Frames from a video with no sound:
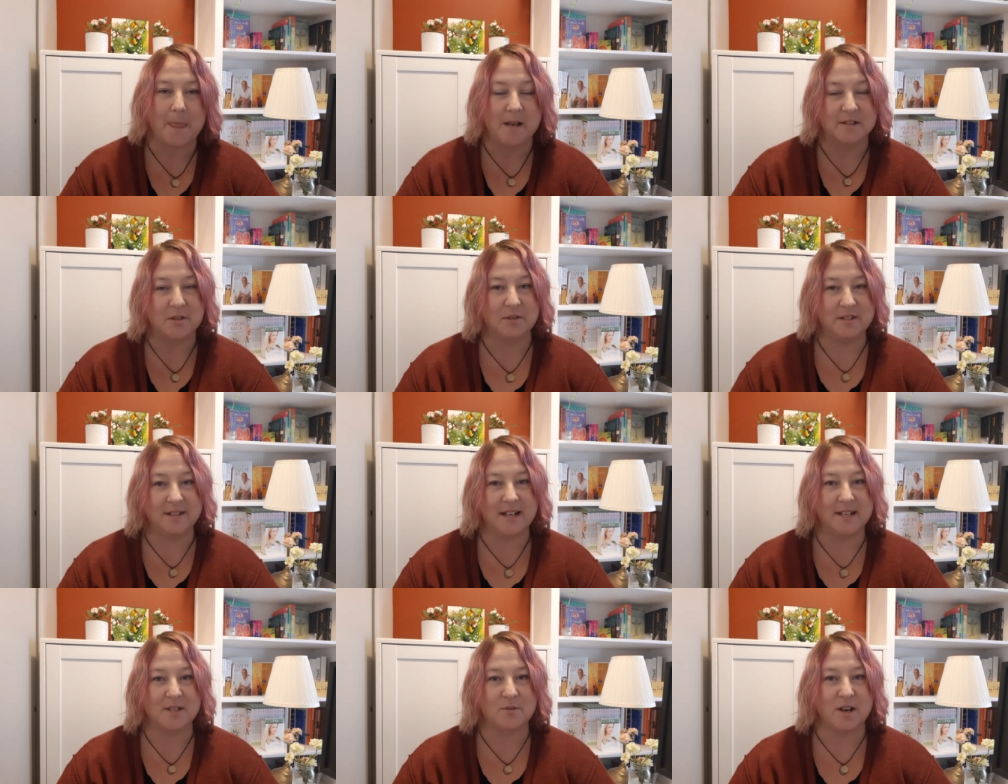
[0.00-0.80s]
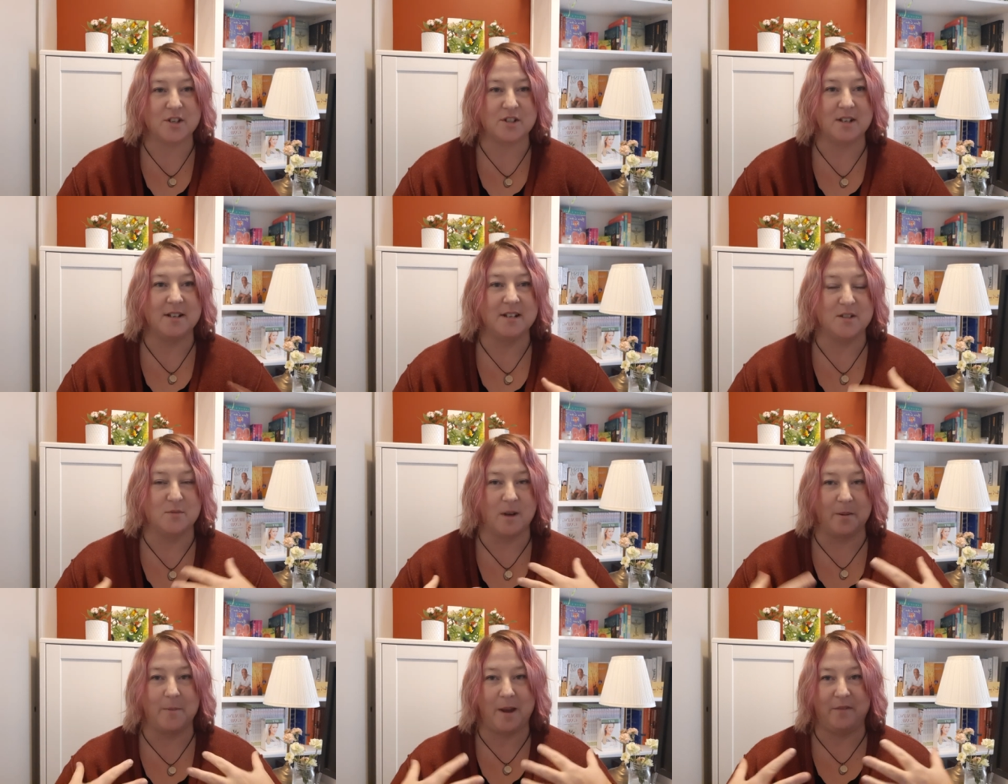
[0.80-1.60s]
So today's question is
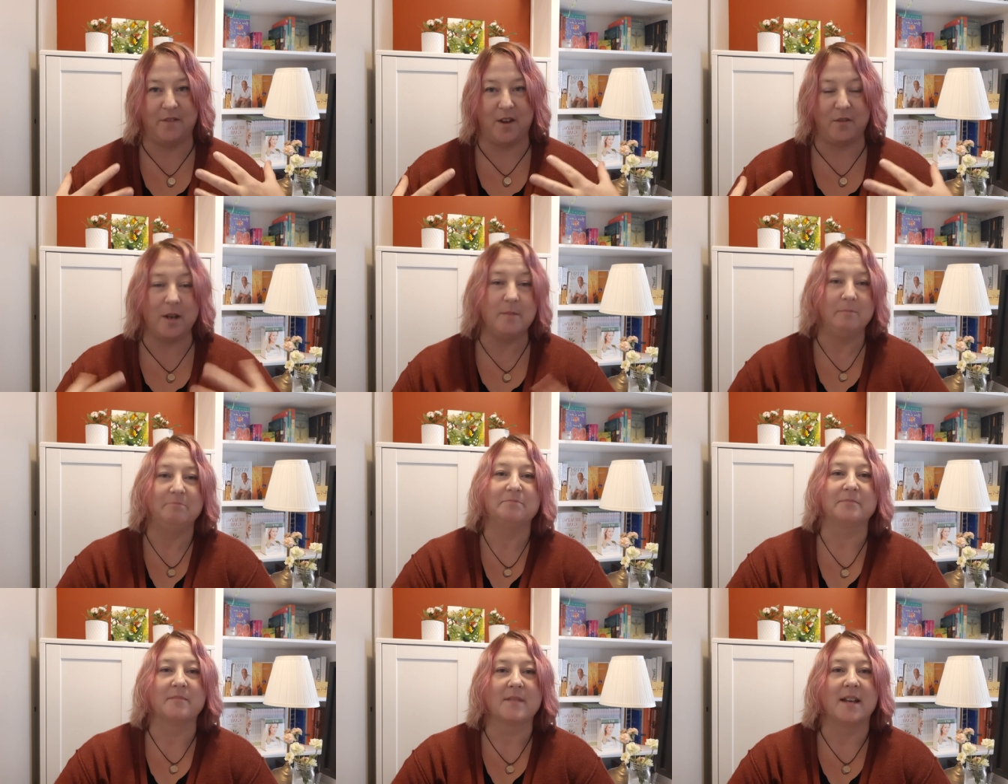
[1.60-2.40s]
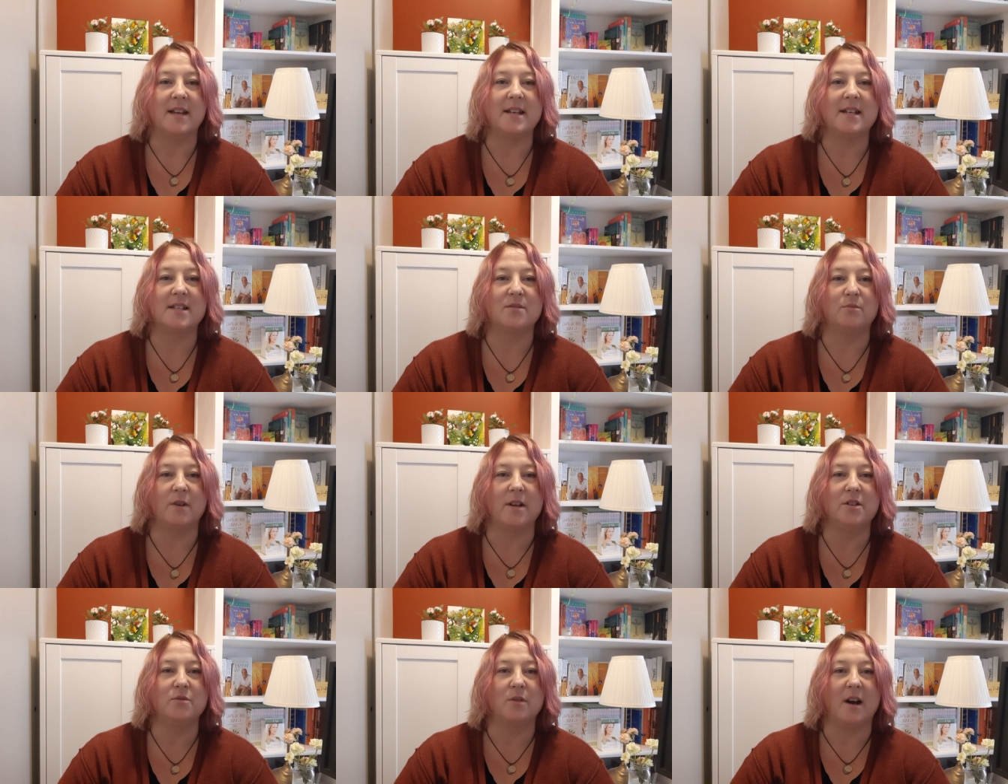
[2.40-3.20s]
one of my favorite: is
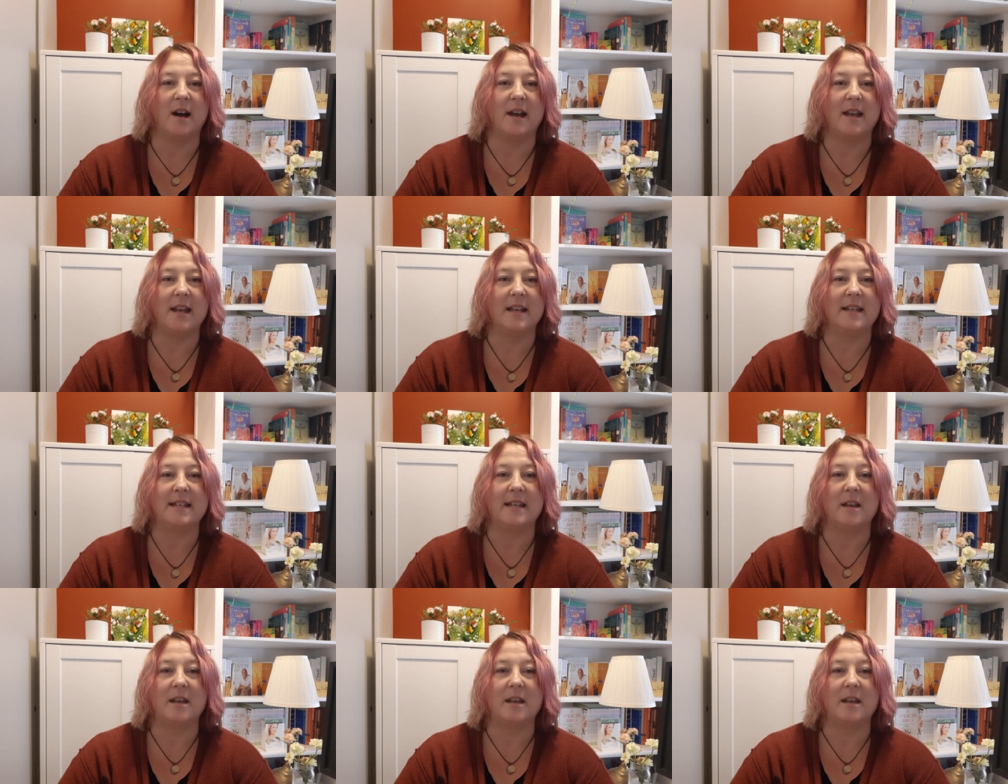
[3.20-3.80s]
what do I,